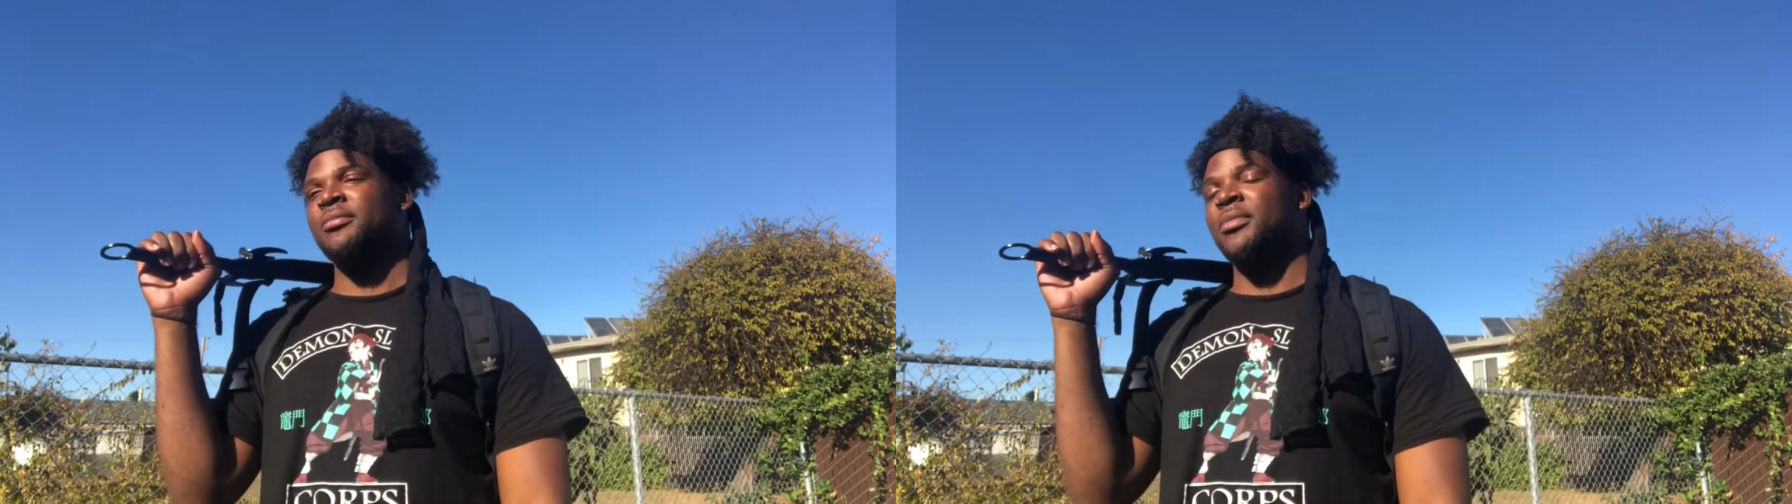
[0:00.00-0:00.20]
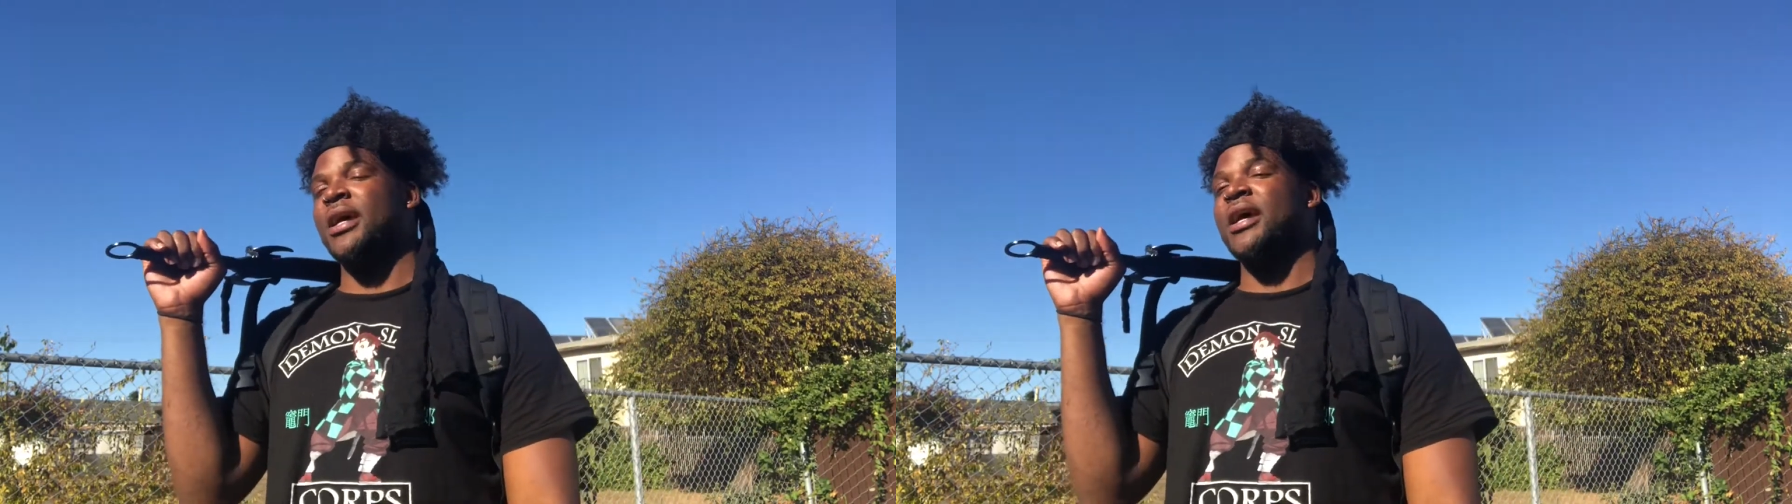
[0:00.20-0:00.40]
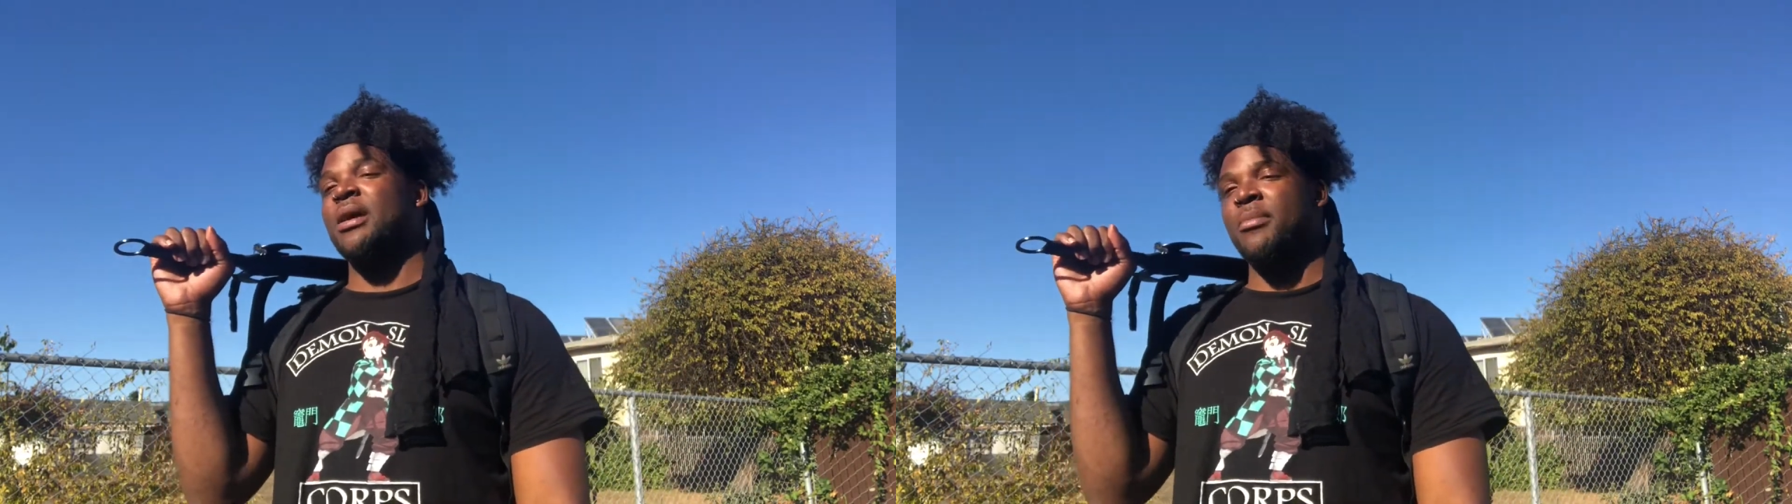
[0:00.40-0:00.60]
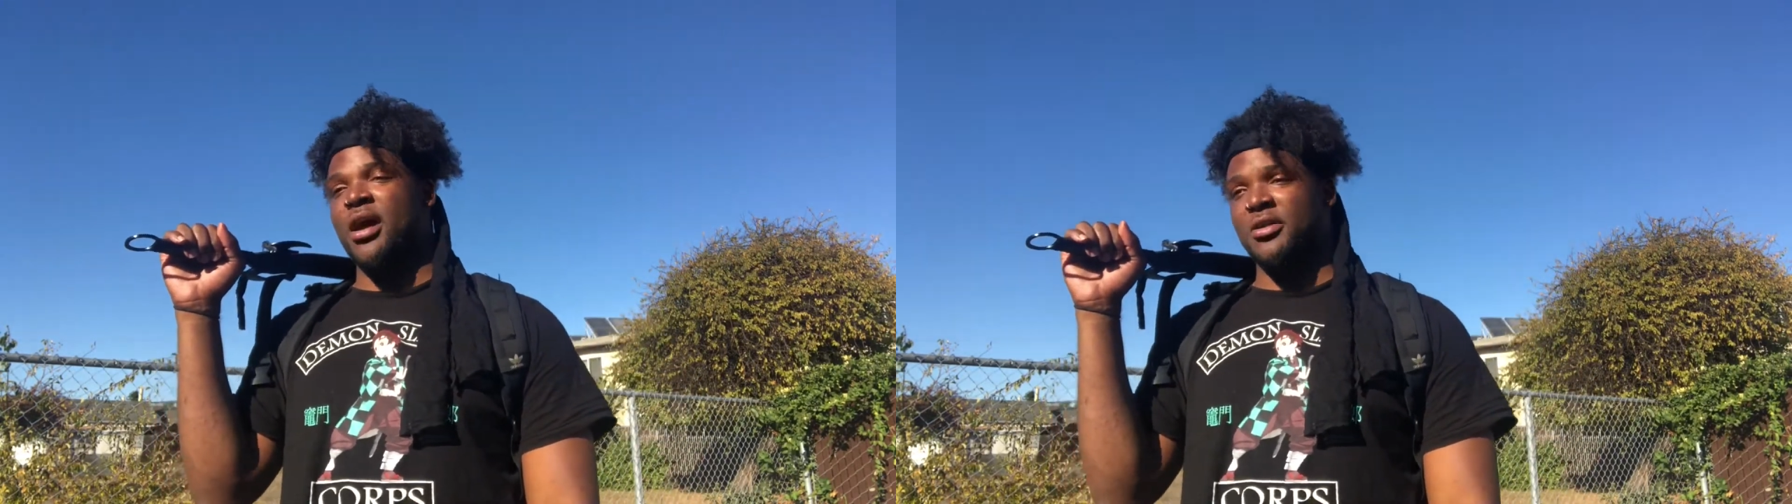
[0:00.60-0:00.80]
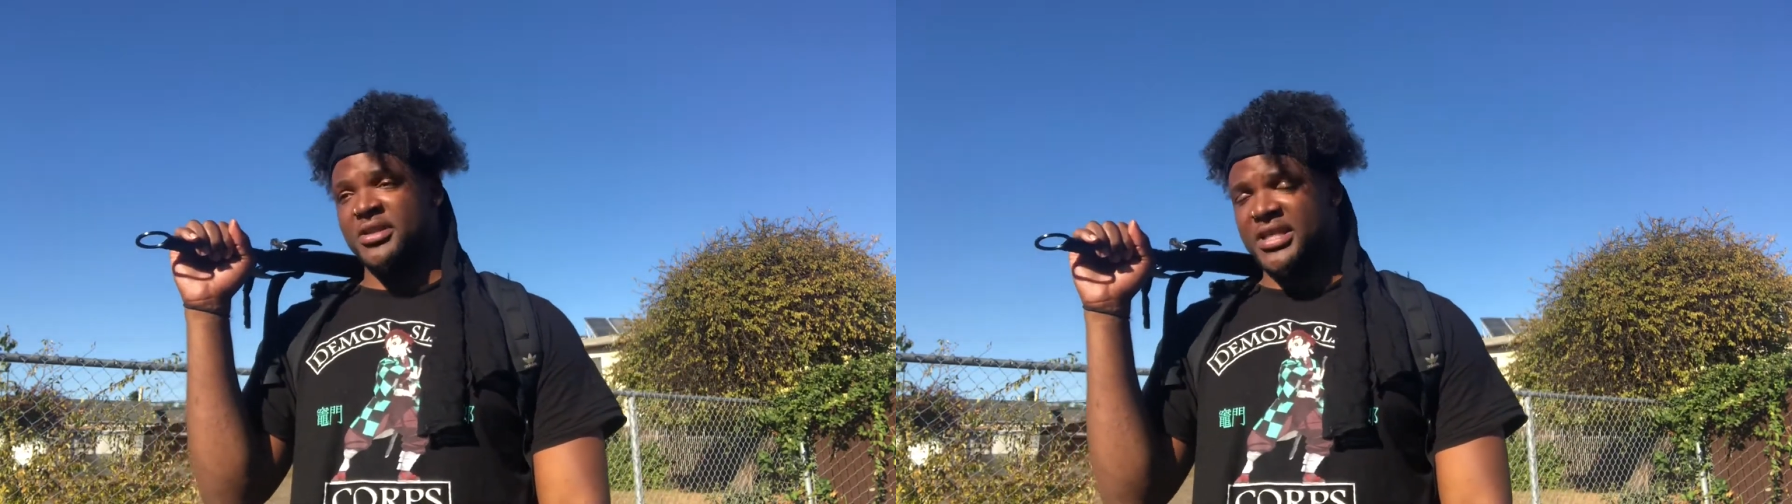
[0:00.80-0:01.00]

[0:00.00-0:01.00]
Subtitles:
but I am honored to